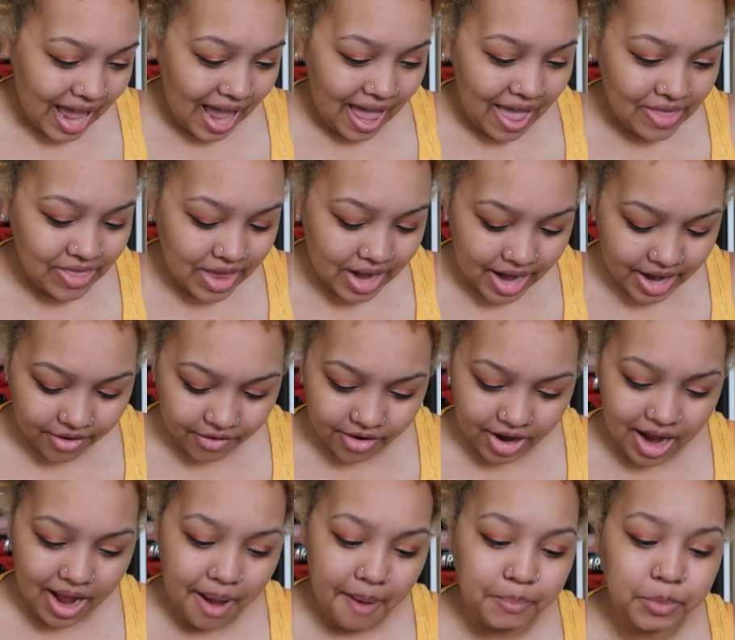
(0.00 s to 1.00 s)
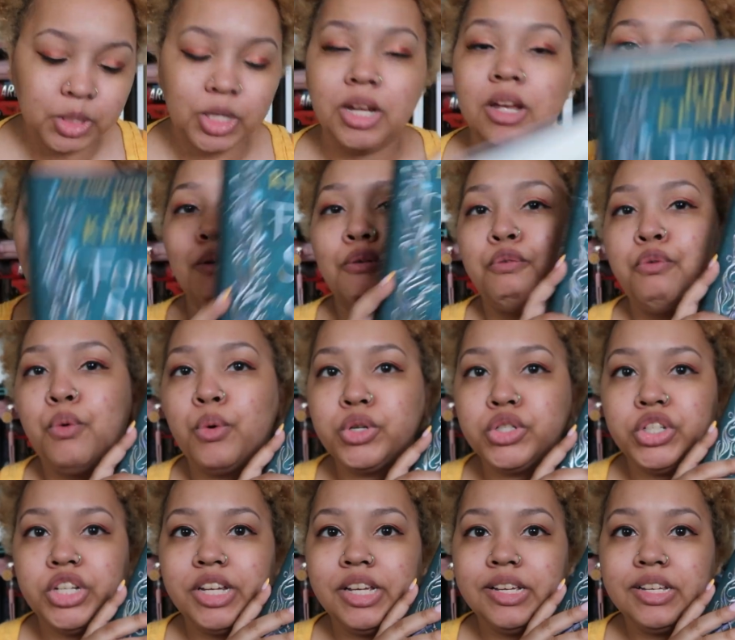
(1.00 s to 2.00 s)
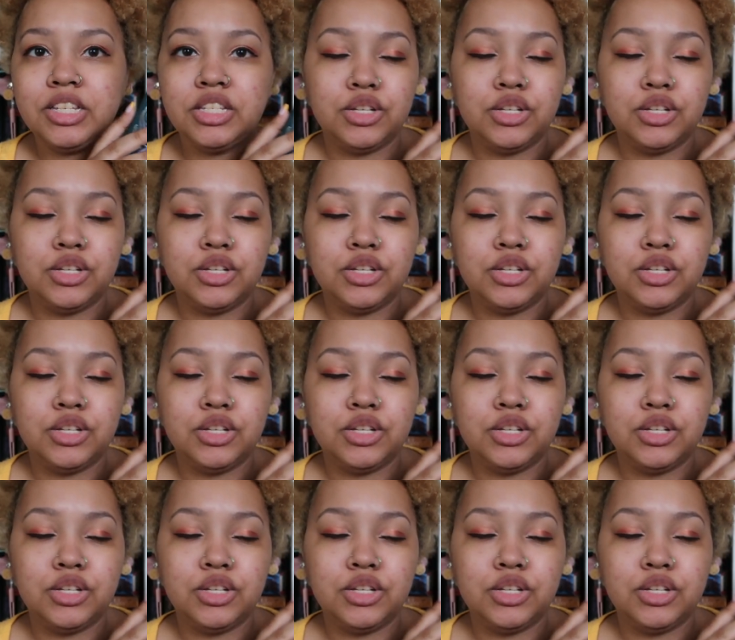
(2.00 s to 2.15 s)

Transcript: And then I grabbed Forging